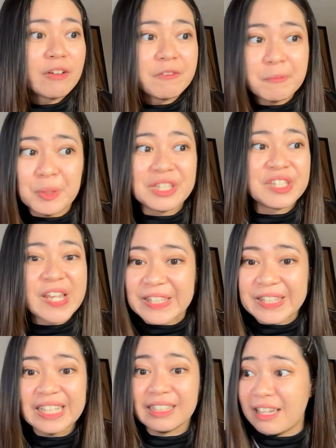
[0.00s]
of
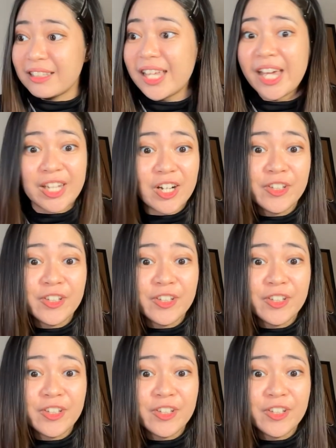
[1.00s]
pretending that I